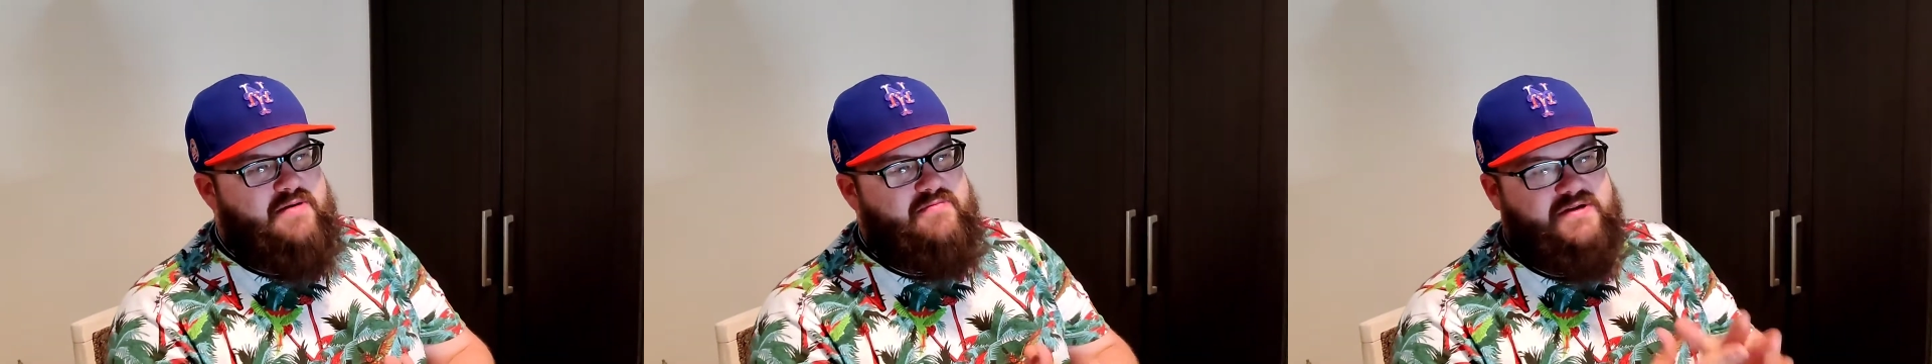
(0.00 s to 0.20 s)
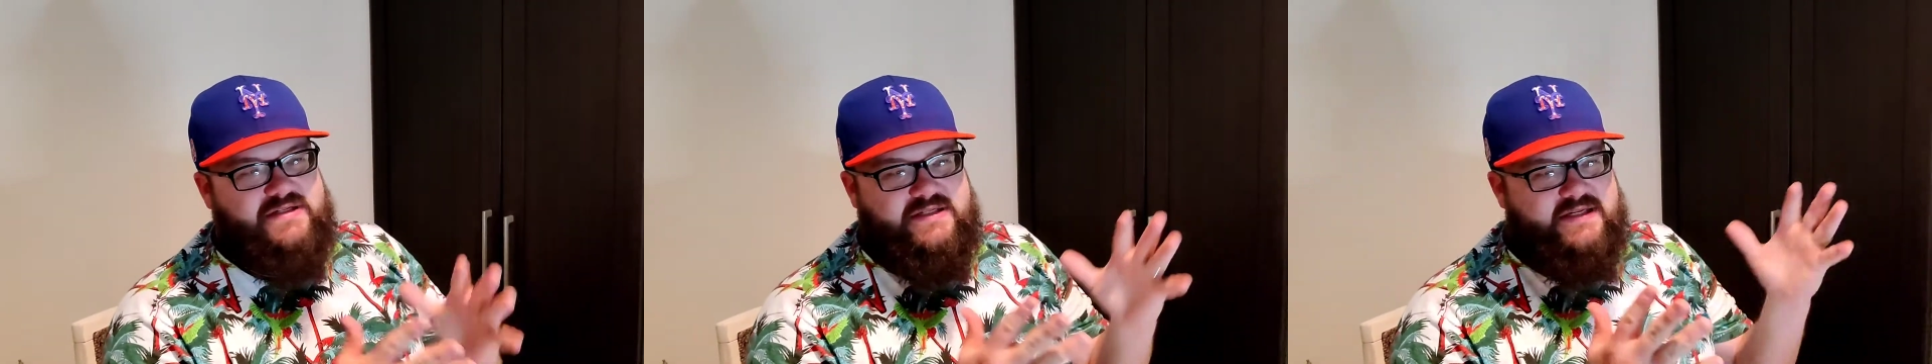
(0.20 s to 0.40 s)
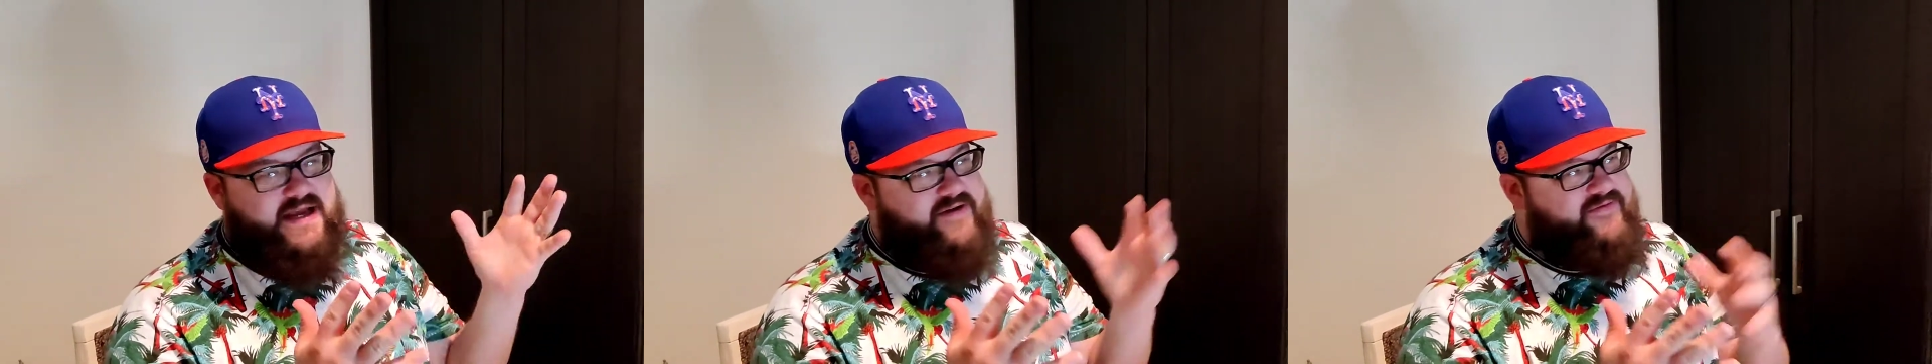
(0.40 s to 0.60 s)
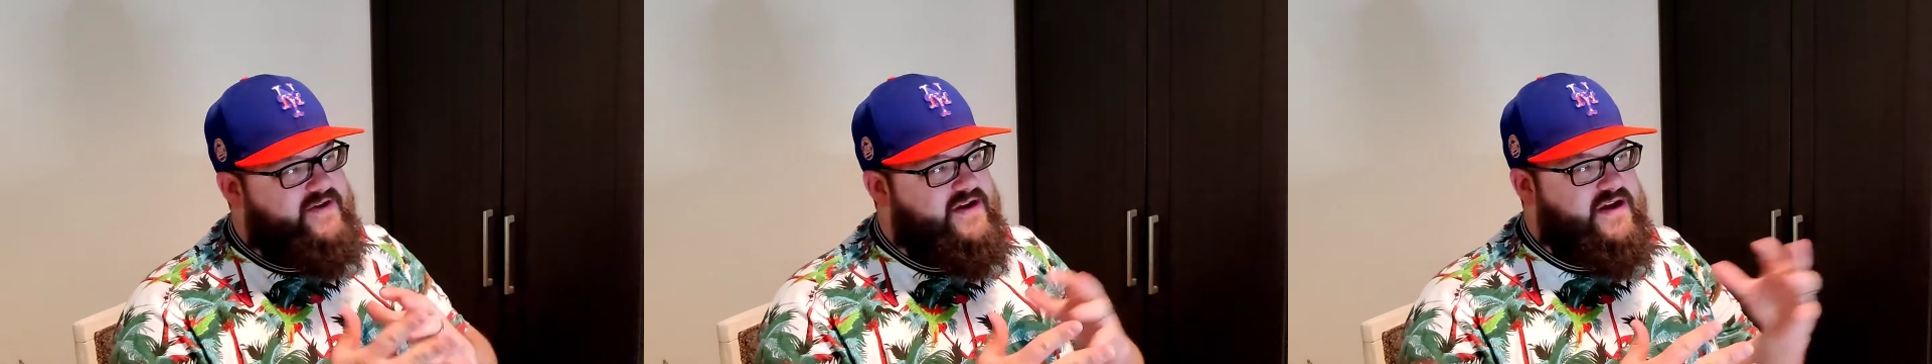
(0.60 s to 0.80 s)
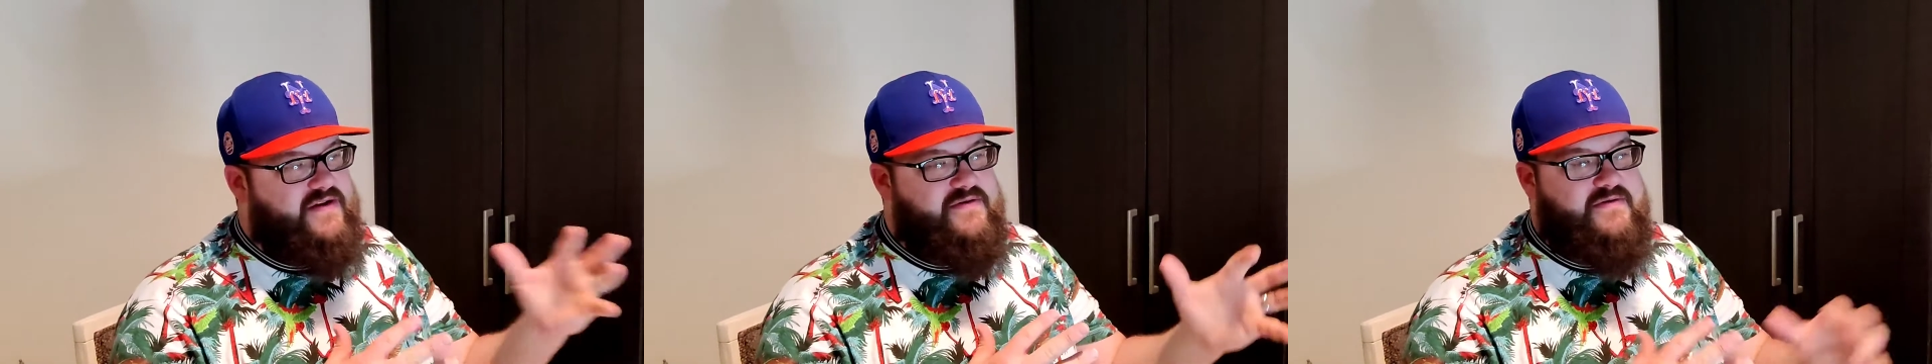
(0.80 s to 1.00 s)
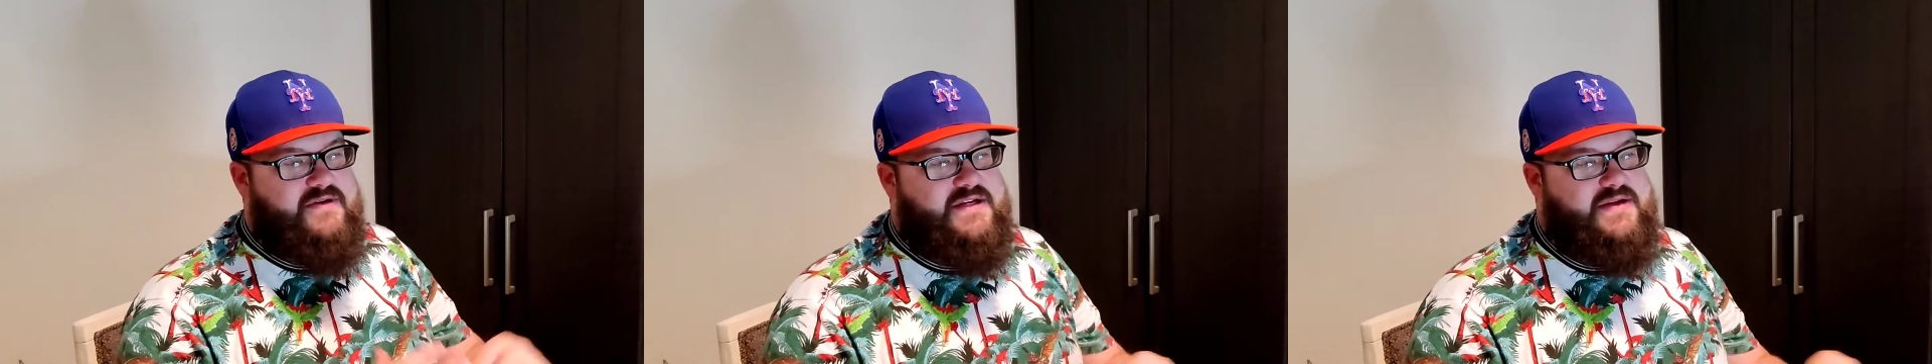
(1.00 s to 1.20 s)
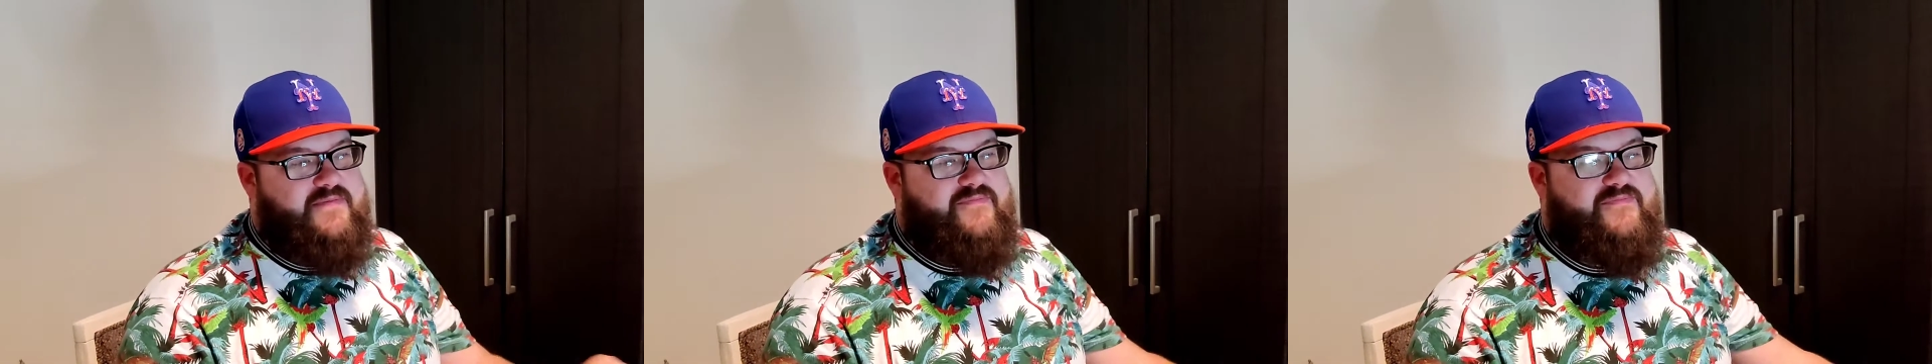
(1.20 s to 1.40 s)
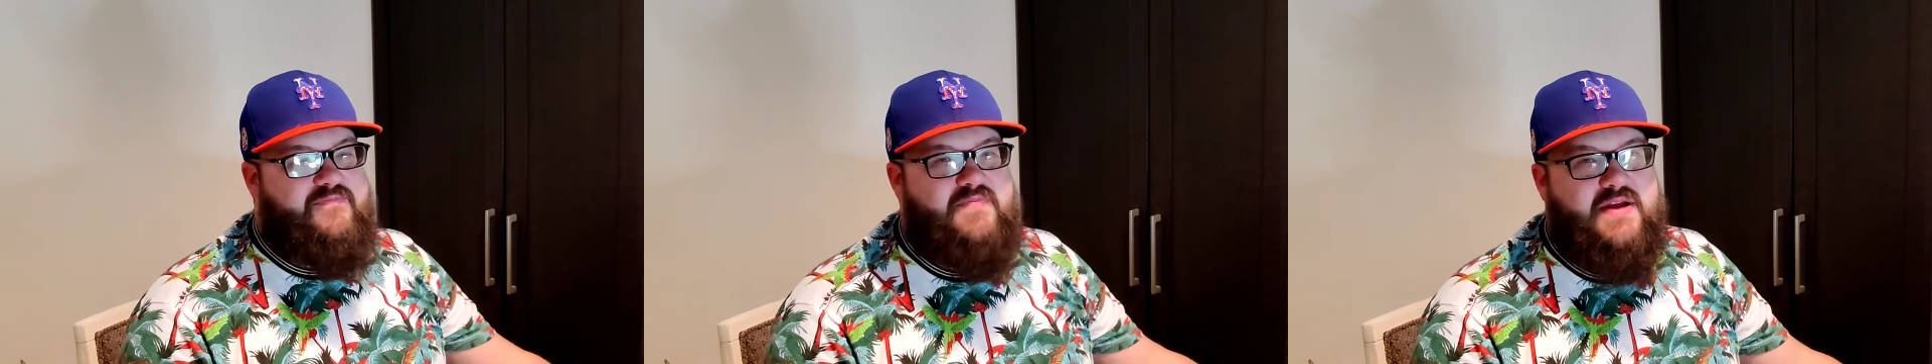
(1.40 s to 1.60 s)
was giving you some